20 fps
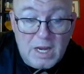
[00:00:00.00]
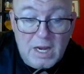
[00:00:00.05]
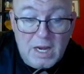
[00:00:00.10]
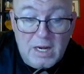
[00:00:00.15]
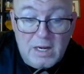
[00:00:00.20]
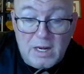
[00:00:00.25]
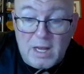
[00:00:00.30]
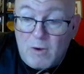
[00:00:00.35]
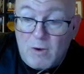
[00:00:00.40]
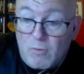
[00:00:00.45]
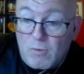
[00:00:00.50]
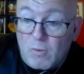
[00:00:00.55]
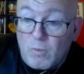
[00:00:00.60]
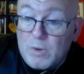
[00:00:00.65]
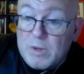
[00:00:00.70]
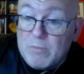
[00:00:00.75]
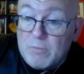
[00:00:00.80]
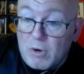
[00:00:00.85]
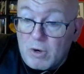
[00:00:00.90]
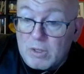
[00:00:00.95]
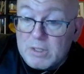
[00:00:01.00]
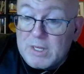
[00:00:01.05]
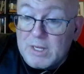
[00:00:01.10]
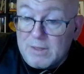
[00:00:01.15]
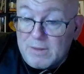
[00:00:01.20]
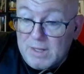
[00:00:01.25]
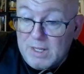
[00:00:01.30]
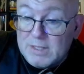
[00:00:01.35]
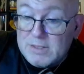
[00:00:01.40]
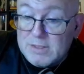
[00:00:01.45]
and how are we
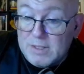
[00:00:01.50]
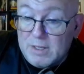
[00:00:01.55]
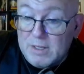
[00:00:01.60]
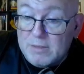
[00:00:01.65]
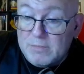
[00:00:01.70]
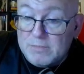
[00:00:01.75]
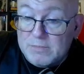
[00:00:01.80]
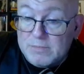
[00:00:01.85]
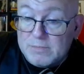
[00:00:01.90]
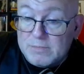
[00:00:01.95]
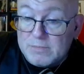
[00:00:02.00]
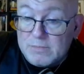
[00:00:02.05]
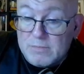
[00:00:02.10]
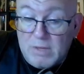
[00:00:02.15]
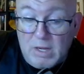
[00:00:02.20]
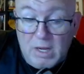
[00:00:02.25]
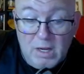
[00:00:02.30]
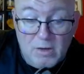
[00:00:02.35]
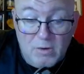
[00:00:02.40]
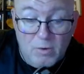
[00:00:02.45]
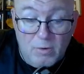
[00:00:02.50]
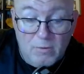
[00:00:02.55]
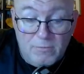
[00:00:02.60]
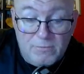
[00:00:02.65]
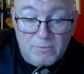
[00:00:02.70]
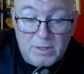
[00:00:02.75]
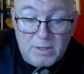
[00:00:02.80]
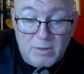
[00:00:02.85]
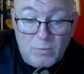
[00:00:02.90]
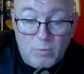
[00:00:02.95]
marking that time? And
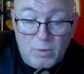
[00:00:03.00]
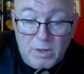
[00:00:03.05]
hopefully